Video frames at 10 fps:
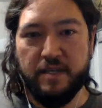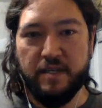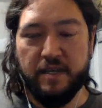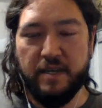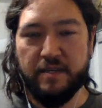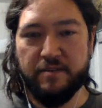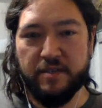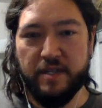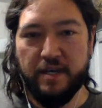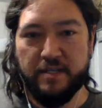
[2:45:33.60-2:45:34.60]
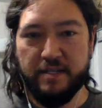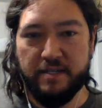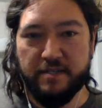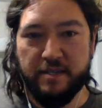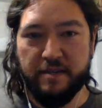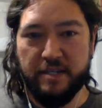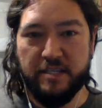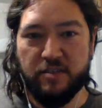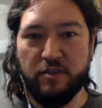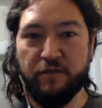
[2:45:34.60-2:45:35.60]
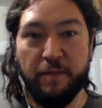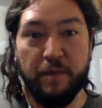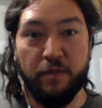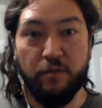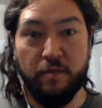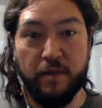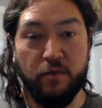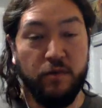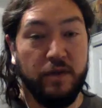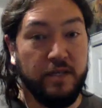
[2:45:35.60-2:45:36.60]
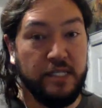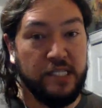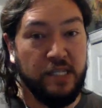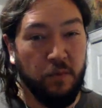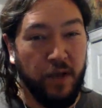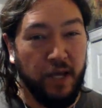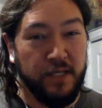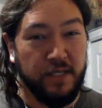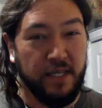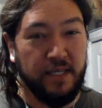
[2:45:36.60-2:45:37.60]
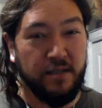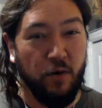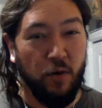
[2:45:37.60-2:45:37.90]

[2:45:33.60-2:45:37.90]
There's a lot of details here, and he starts flipping through them, and you realize in some ways he's